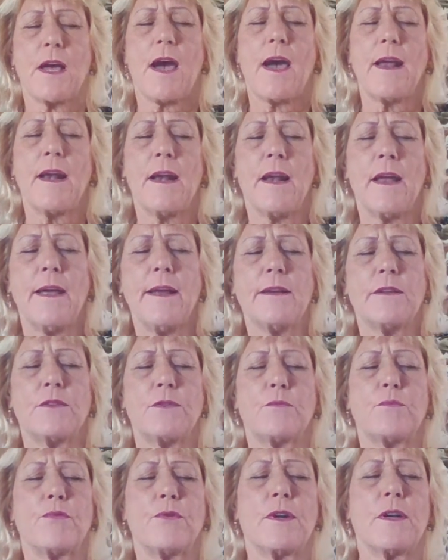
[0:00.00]
I like
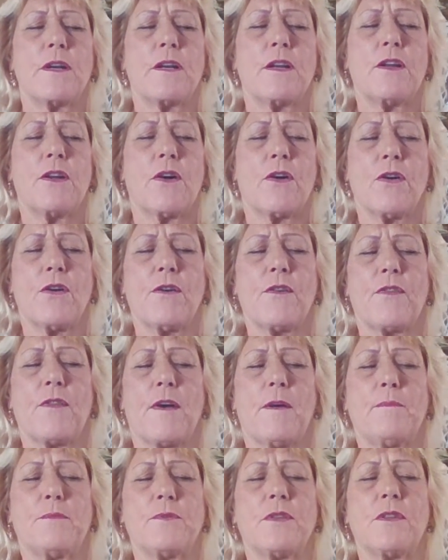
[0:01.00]
to bring the earth
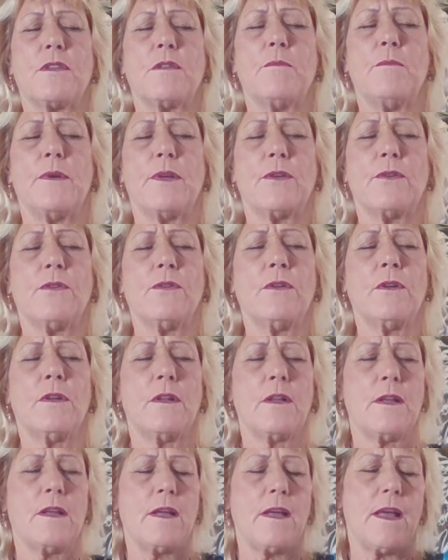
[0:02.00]
up to the middle
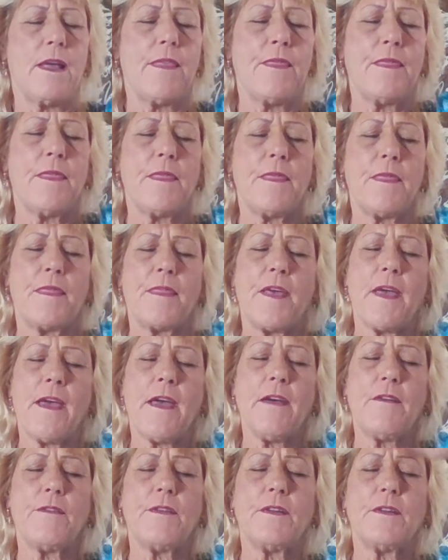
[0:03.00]
and the
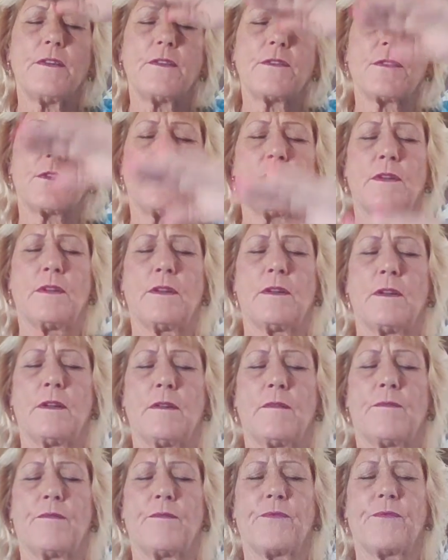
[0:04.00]
heavens
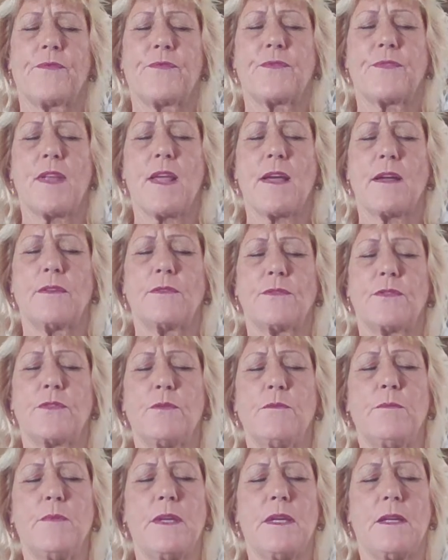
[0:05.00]
down
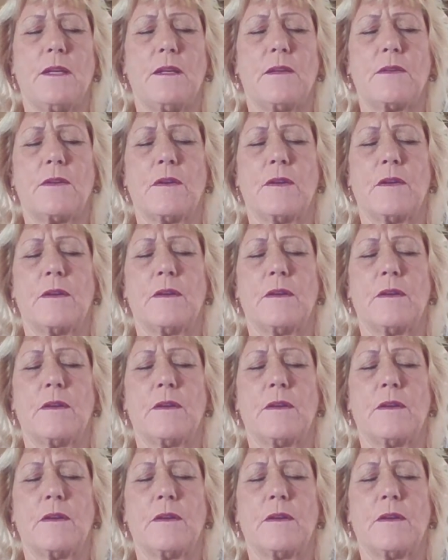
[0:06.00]
to meet.